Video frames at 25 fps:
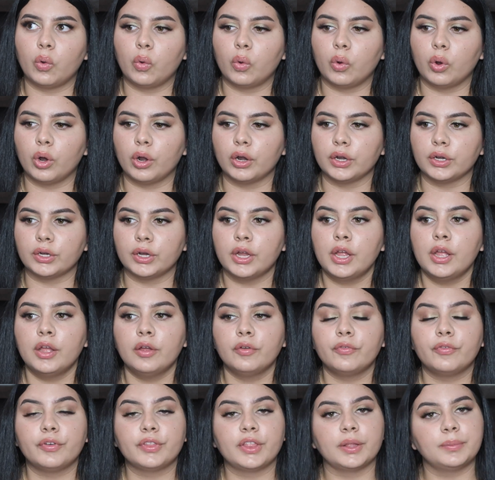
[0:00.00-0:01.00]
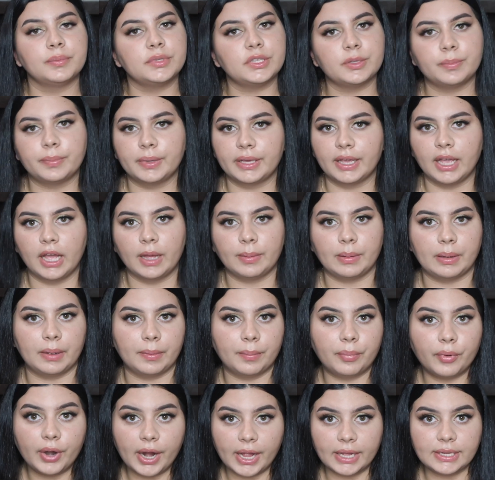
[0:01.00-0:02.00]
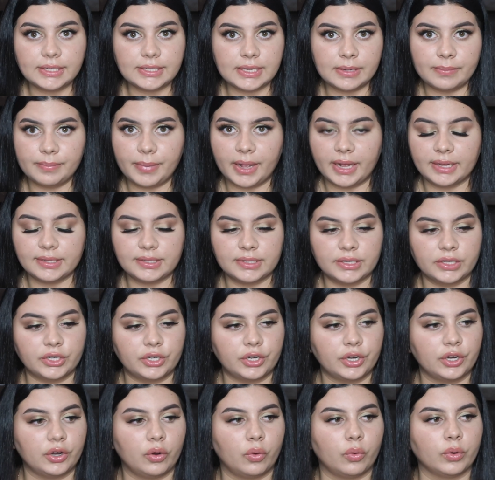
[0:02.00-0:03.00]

or for them to become a brand ambassador,